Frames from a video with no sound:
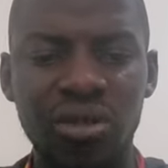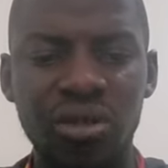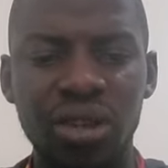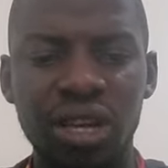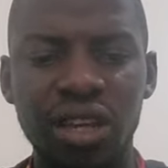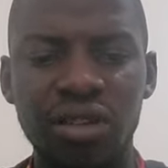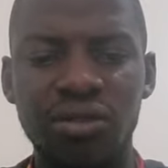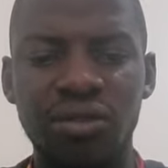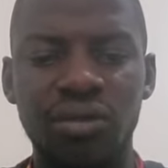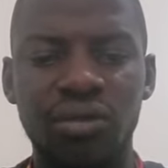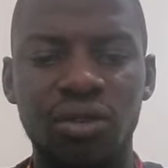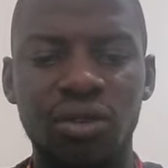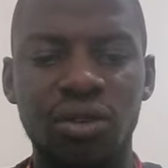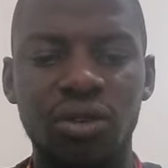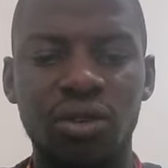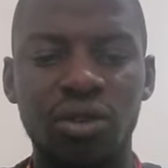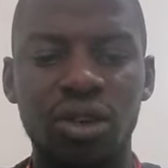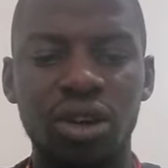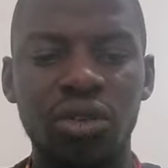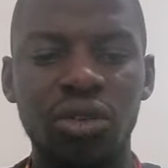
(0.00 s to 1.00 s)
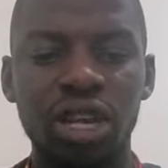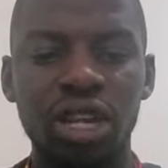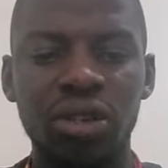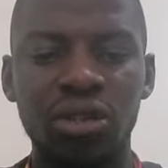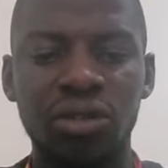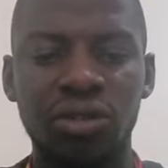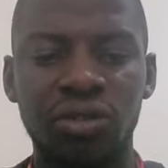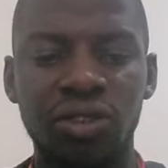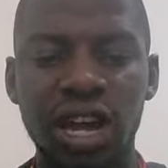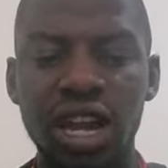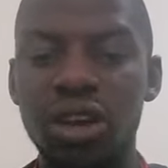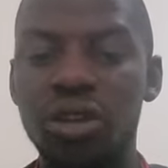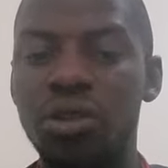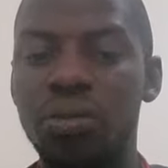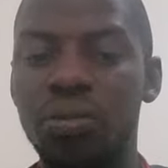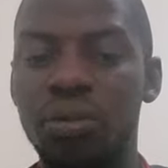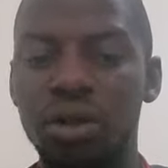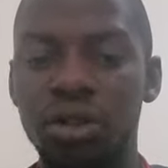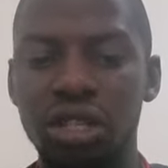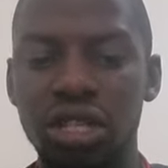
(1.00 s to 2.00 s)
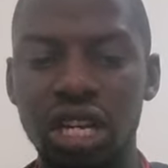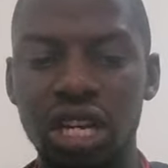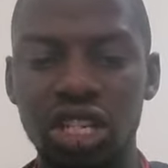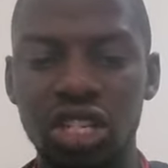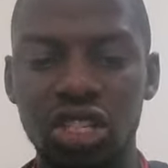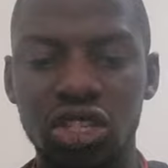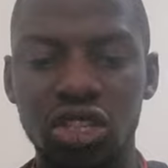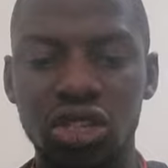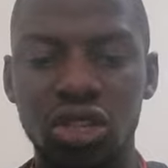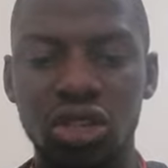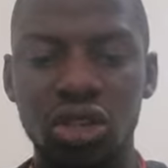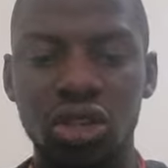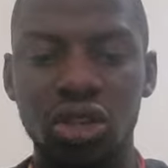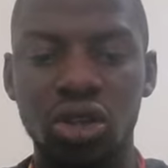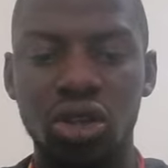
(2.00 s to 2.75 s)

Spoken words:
looking to fund new projects,